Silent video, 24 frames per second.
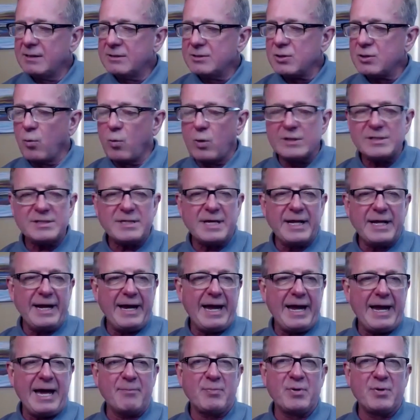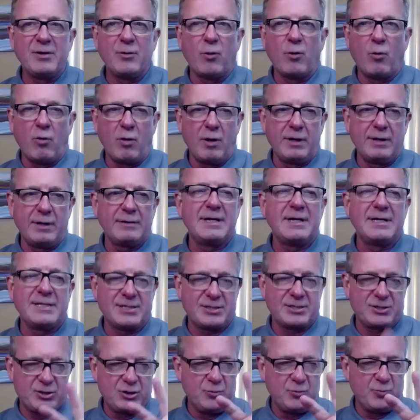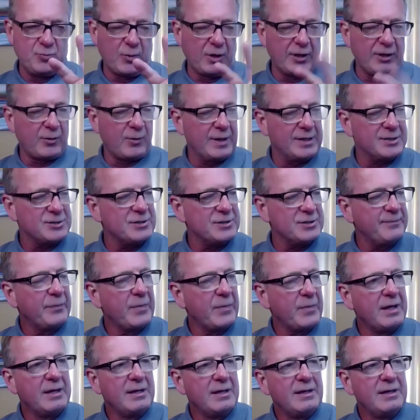So what's going to happen to oil? It's a two-part question.